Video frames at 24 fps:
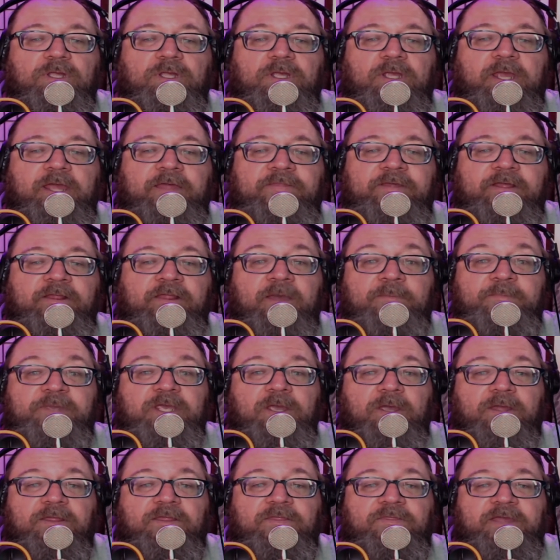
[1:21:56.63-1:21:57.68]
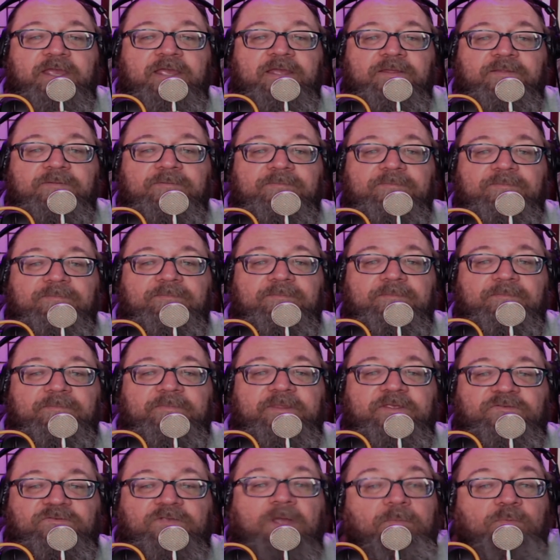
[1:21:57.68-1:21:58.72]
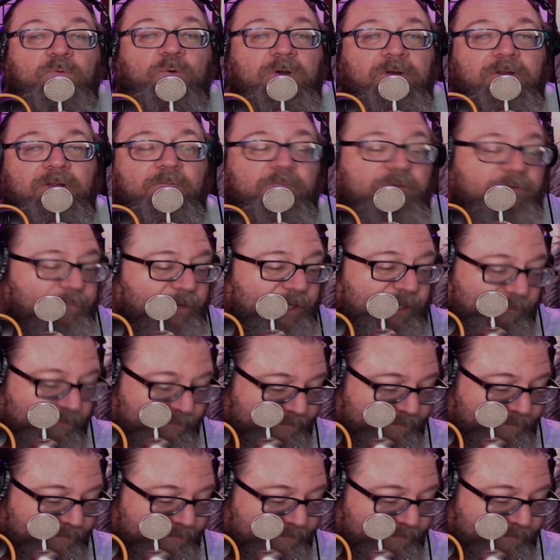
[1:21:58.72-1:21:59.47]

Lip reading: And they let me go, they stopped working with me.